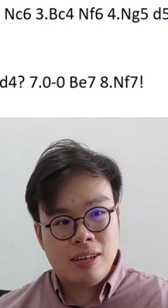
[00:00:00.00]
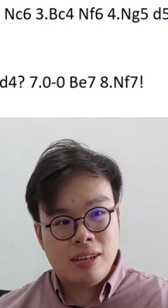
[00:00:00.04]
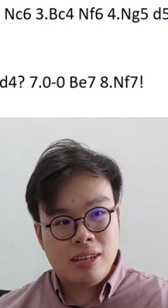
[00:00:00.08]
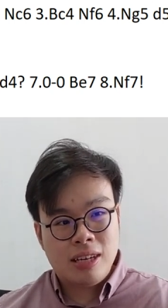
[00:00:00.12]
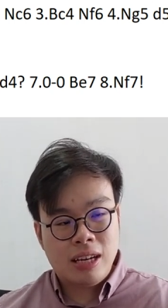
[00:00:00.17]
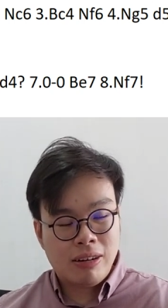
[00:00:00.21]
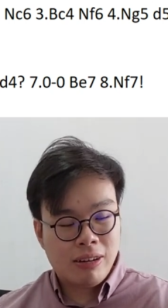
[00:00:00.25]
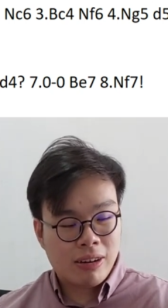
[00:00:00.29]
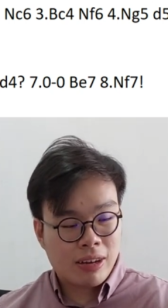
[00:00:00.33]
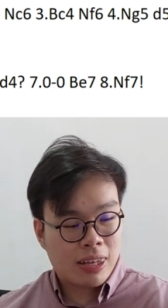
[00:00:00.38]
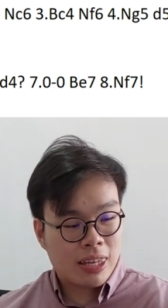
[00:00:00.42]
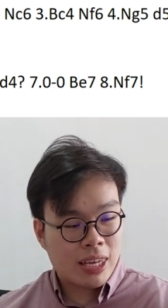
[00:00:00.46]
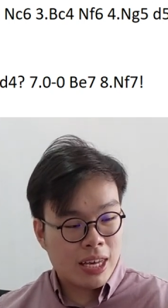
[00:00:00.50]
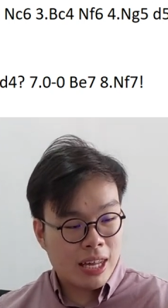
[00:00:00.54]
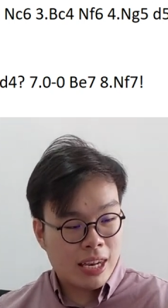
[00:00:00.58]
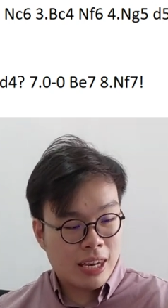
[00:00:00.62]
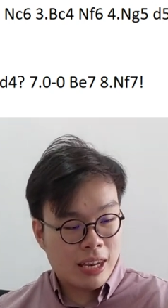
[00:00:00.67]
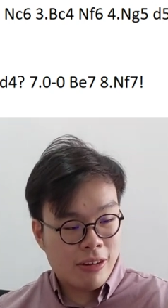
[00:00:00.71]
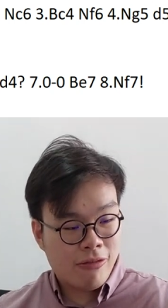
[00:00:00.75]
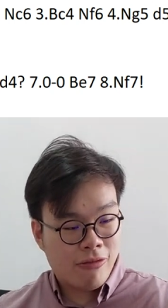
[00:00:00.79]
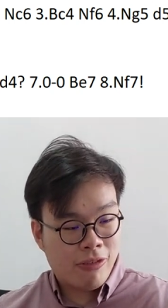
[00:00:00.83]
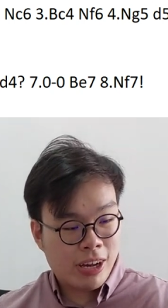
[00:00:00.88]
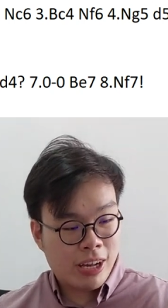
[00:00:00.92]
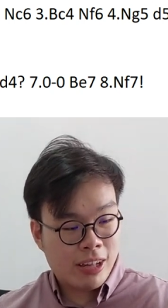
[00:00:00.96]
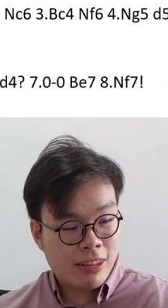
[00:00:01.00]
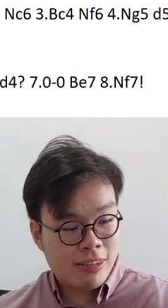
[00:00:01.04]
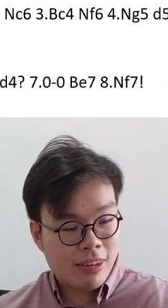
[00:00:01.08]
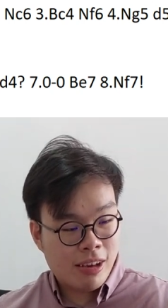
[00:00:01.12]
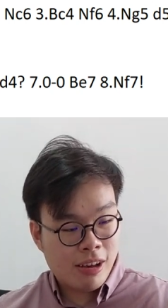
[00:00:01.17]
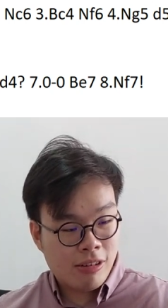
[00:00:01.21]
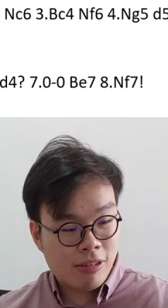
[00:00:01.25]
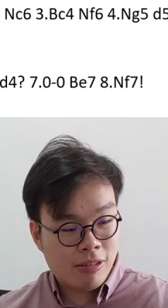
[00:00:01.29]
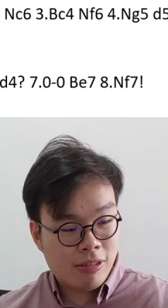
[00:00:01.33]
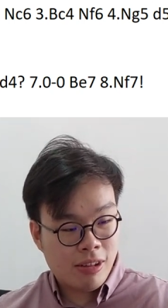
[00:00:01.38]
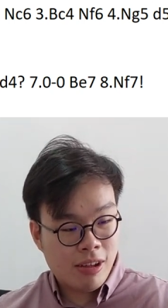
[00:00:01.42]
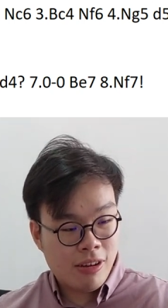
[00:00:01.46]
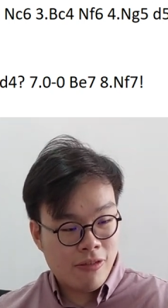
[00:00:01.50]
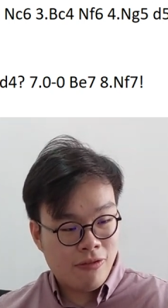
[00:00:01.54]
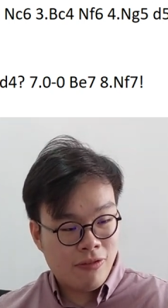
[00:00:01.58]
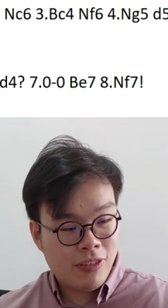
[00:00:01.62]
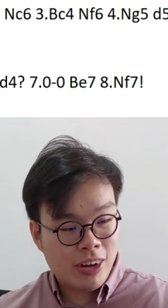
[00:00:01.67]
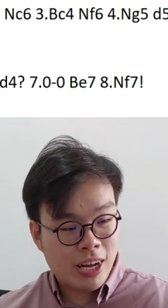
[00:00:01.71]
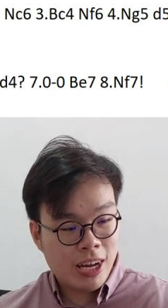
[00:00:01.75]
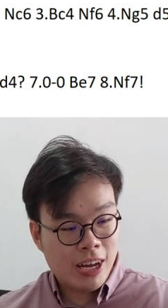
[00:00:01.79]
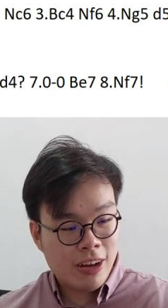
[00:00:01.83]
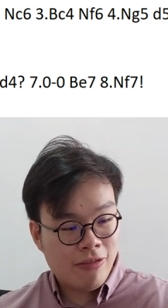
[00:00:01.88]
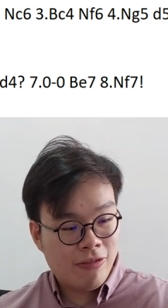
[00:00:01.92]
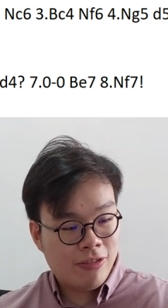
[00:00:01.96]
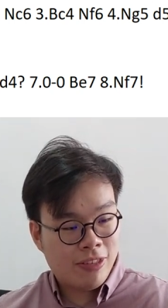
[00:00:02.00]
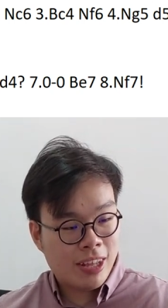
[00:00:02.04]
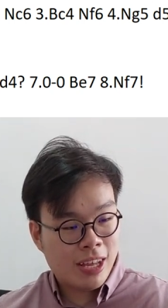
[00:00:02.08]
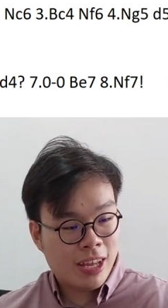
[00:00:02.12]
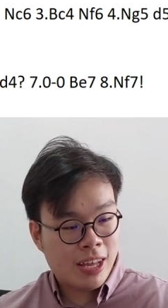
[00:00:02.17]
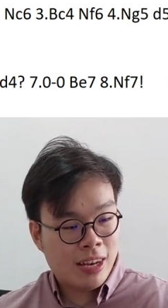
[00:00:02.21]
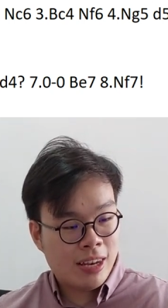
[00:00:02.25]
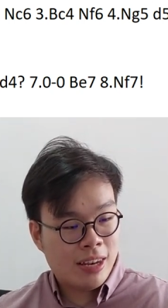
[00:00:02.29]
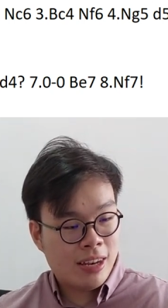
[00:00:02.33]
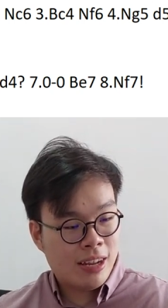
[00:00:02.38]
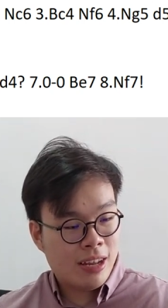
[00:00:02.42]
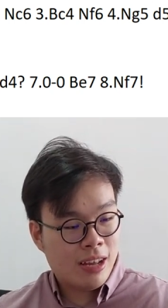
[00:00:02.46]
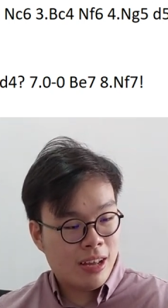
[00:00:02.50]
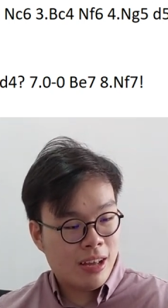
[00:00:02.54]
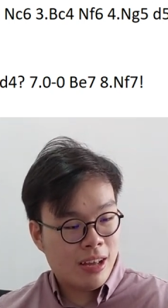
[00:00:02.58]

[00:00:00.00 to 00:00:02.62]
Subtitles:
Now again, if we can take on d5, then